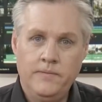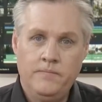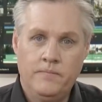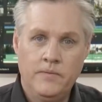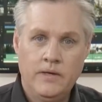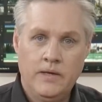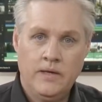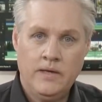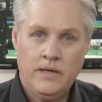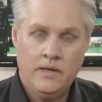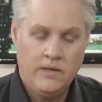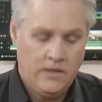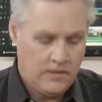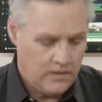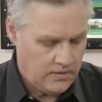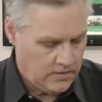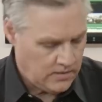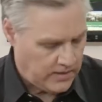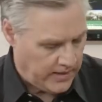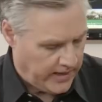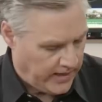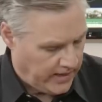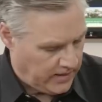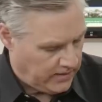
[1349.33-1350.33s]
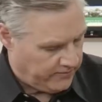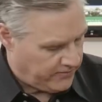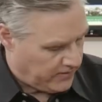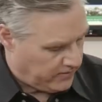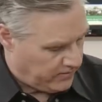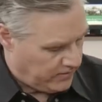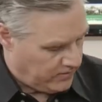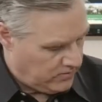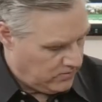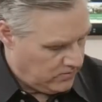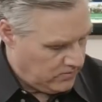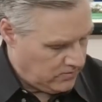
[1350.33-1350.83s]
in, and if I
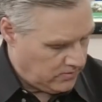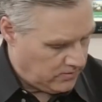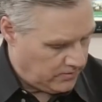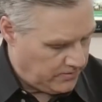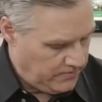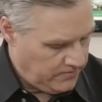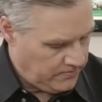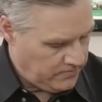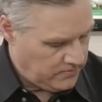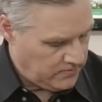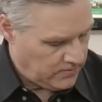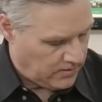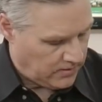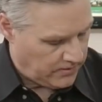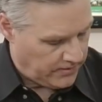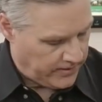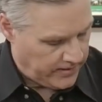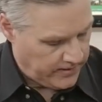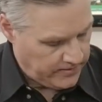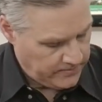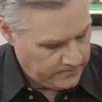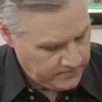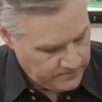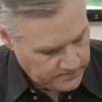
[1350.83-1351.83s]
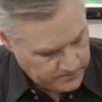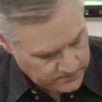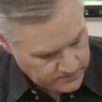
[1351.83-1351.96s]
record on that,